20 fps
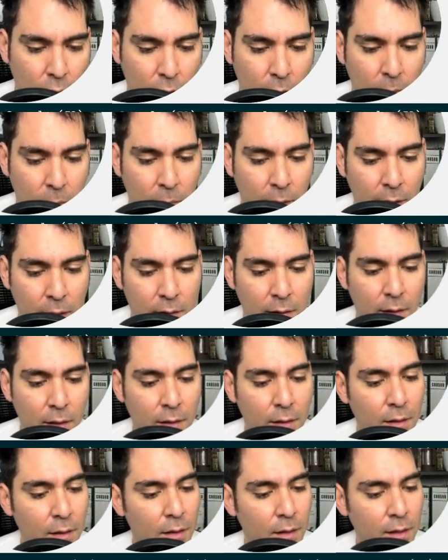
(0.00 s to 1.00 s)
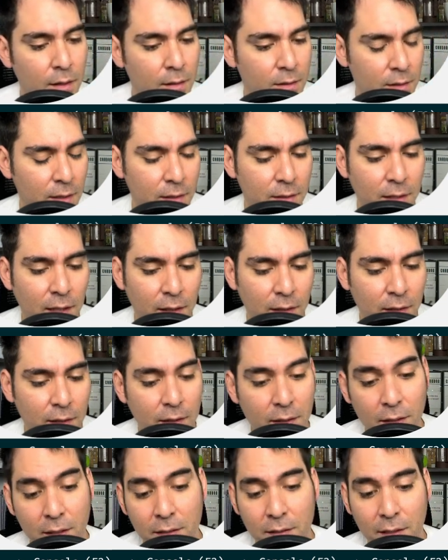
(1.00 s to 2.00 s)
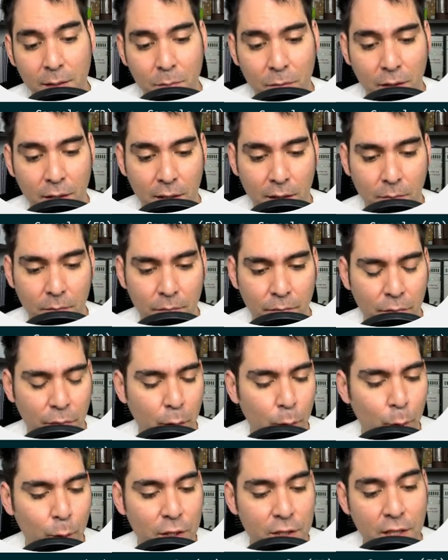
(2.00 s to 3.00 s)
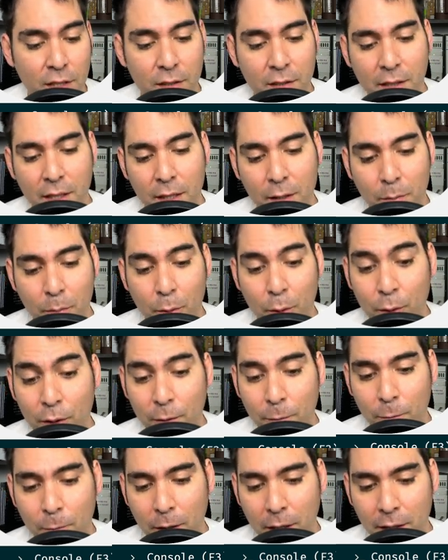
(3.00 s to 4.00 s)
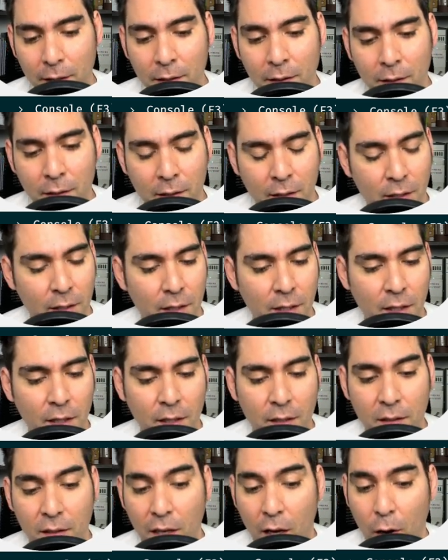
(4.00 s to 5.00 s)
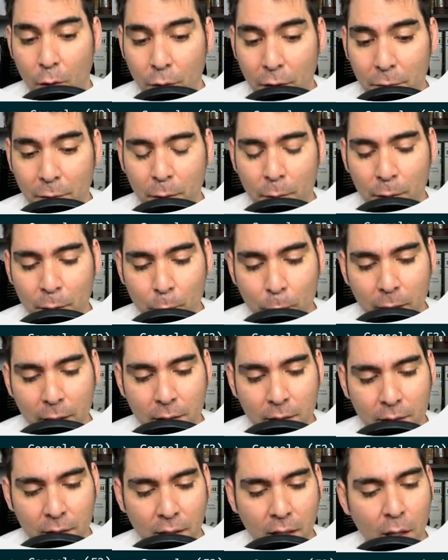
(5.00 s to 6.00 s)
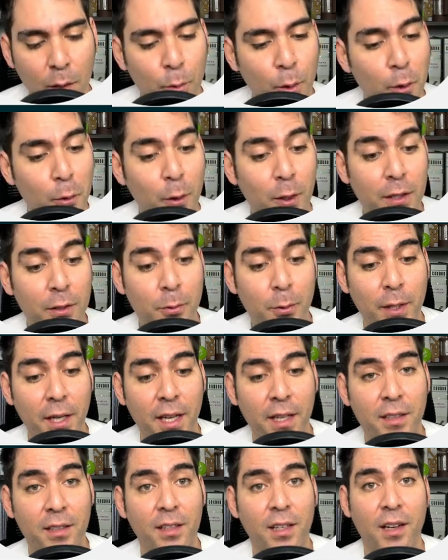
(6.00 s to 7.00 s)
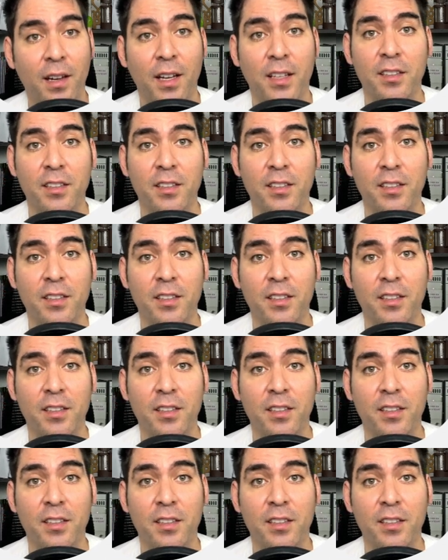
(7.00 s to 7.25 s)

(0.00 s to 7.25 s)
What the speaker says: but it's exactly the same thing. We just can modify it however we want, and we will create at